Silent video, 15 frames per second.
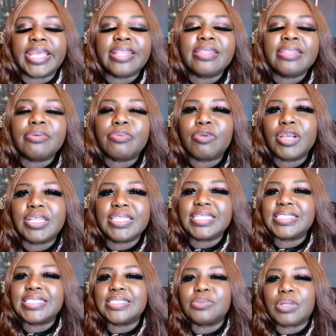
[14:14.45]
in the,
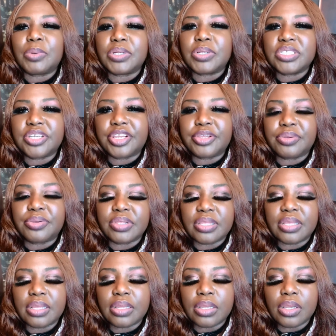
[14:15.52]
this is what I want to tell you,
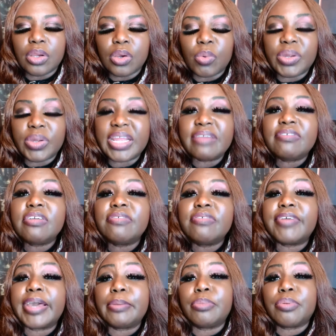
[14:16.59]

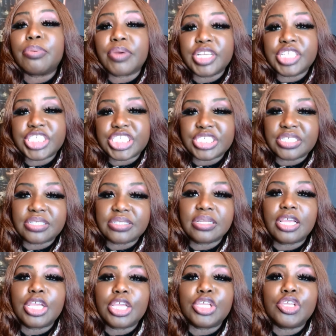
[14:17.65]
whatever vibration
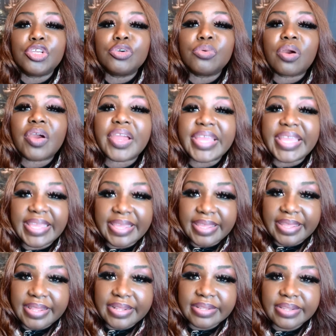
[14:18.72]
you are
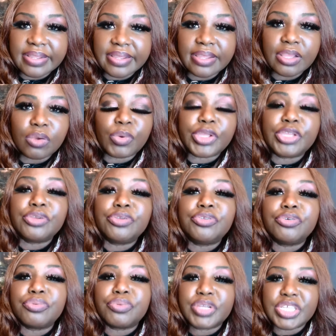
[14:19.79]
in when
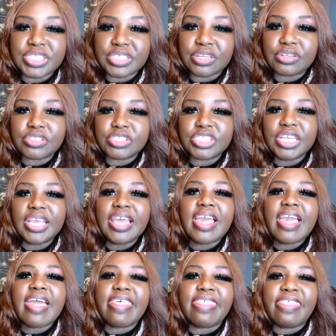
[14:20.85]
you do research,
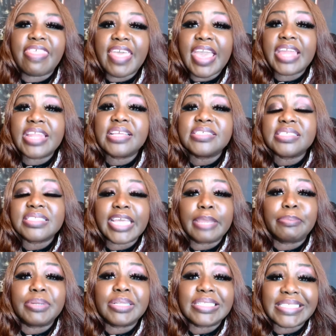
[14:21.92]
that is the
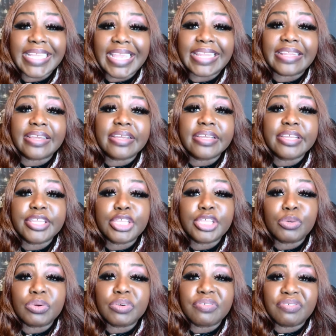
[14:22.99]
type of data
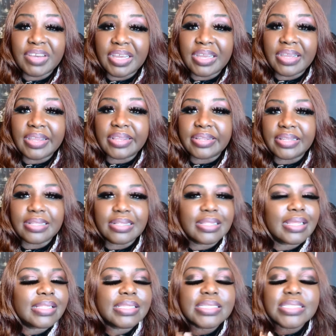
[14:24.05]
you will find.
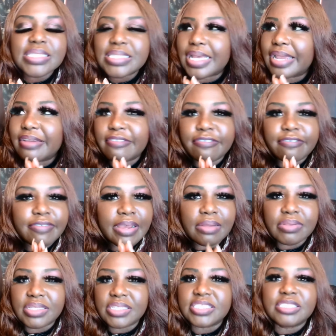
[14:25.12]
I have
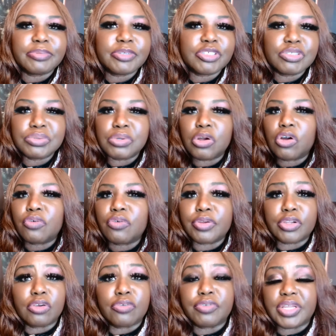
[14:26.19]
found this to be true
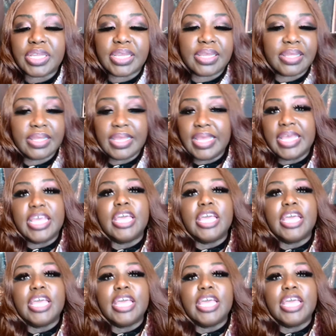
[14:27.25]
over and over again.